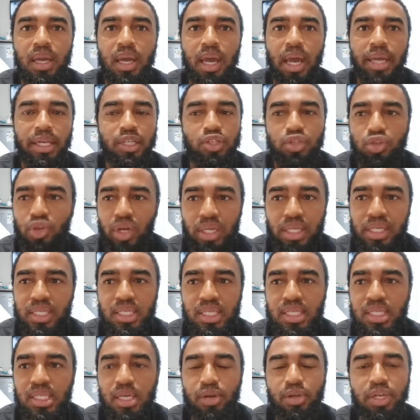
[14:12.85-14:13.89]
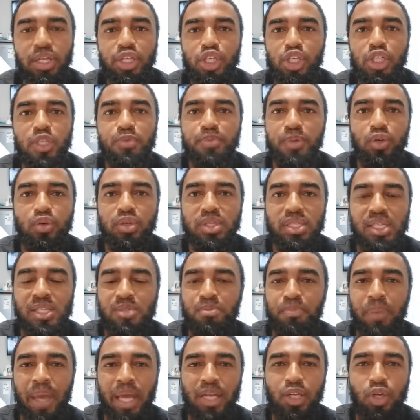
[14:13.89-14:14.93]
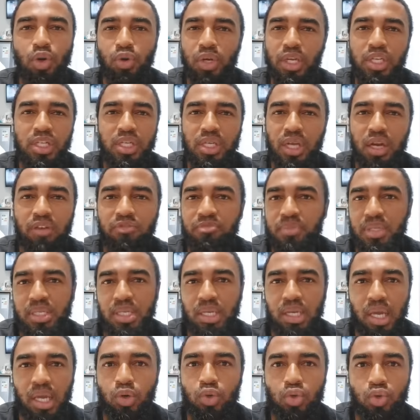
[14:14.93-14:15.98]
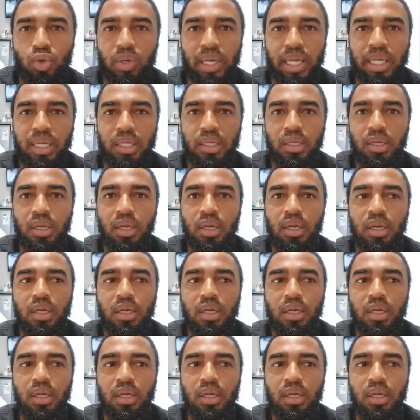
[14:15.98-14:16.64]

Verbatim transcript: And it's not necessarily just because there's bad coalition governments in Ekurhuleni